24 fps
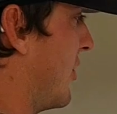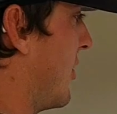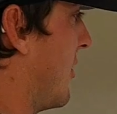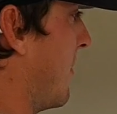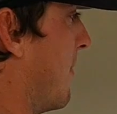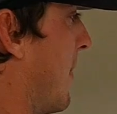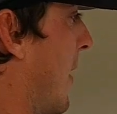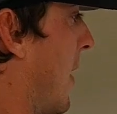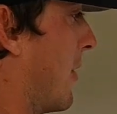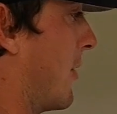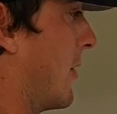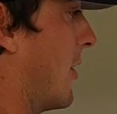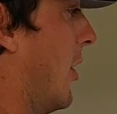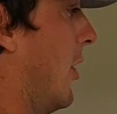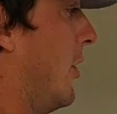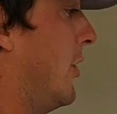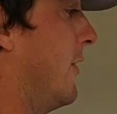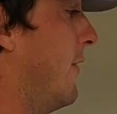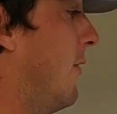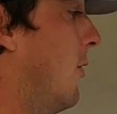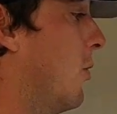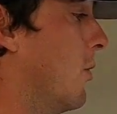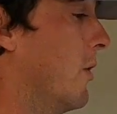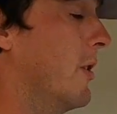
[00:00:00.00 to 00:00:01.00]
the boat goes
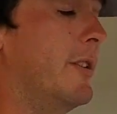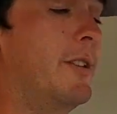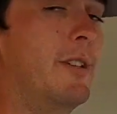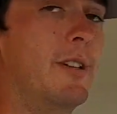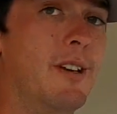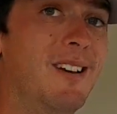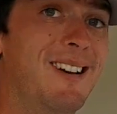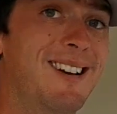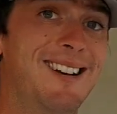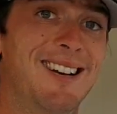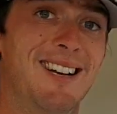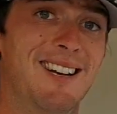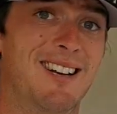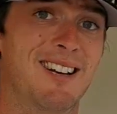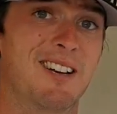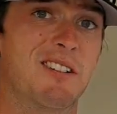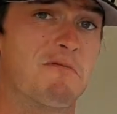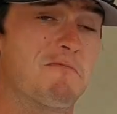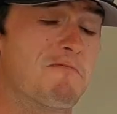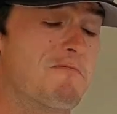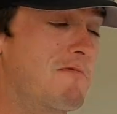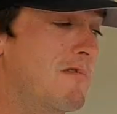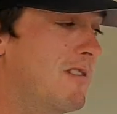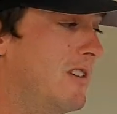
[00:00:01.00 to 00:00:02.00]
forwards.
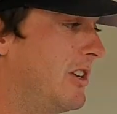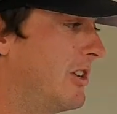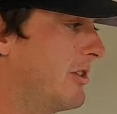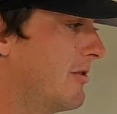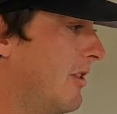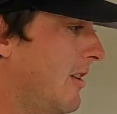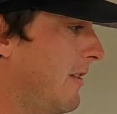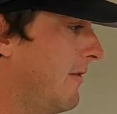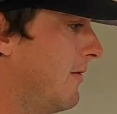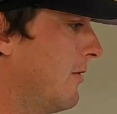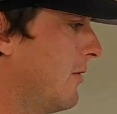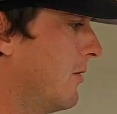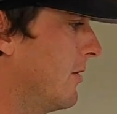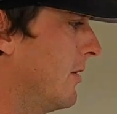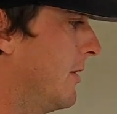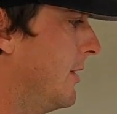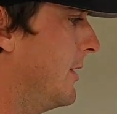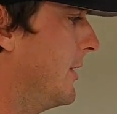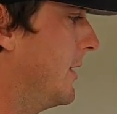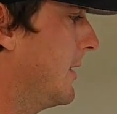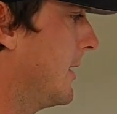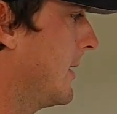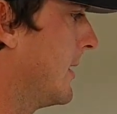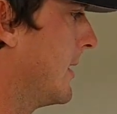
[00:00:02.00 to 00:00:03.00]
Really straightforward.
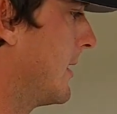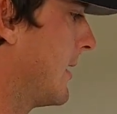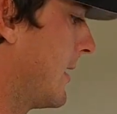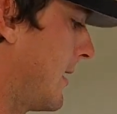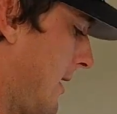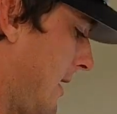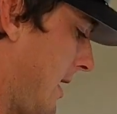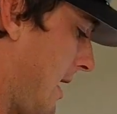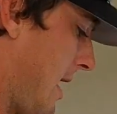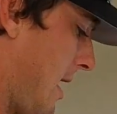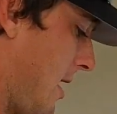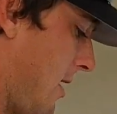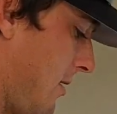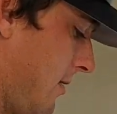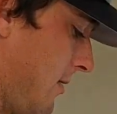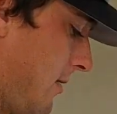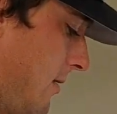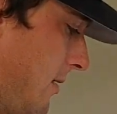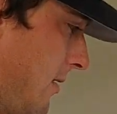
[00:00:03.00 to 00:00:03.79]
Now